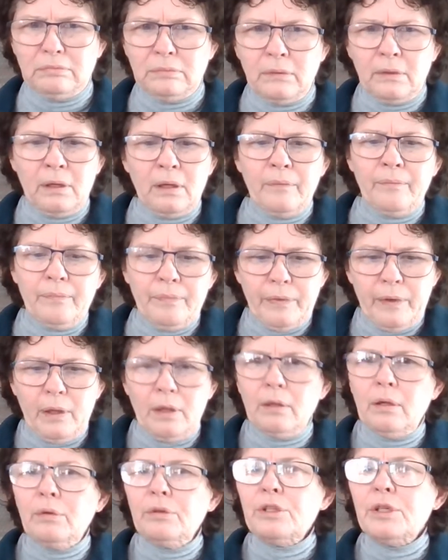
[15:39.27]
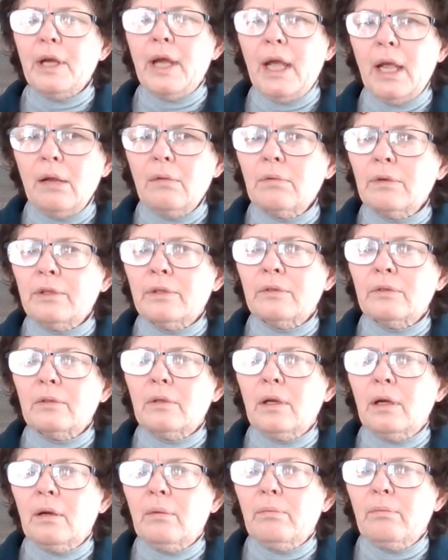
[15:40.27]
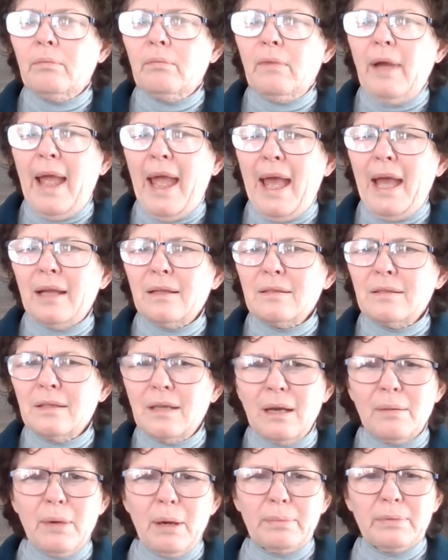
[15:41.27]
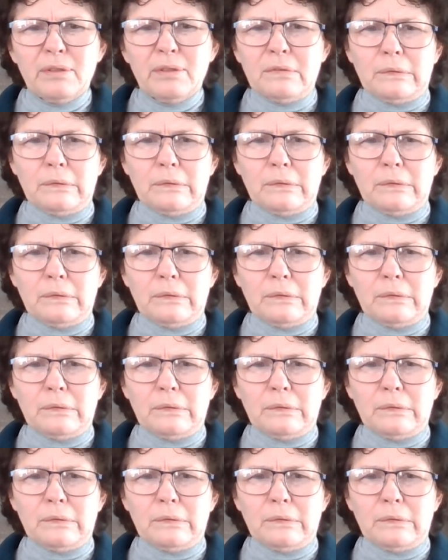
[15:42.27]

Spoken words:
paragraph. Don't you hate when ads come up?